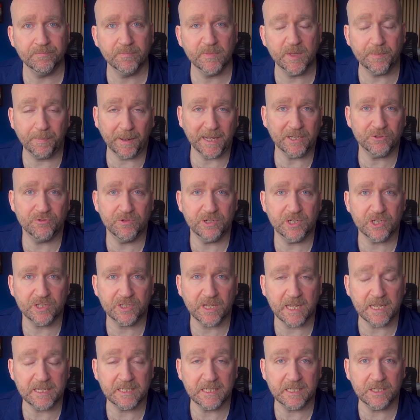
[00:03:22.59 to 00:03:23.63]
The battery just
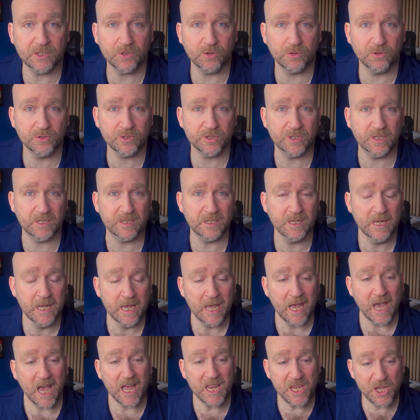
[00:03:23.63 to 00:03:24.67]
gets exhausted.
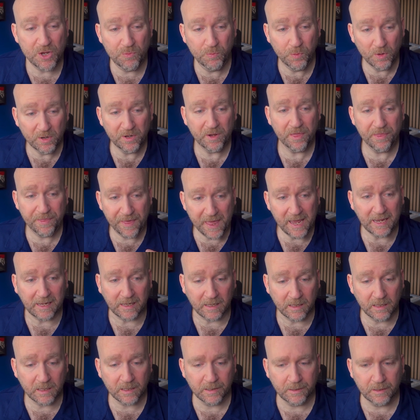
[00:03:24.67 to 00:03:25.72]
And you would
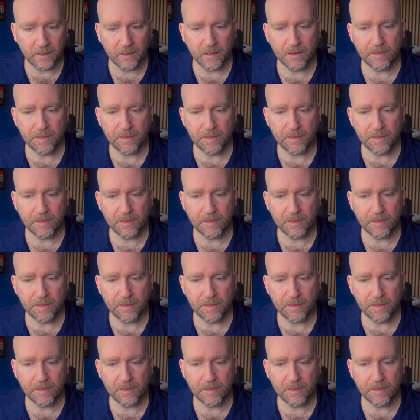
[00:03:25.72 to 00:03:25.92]
think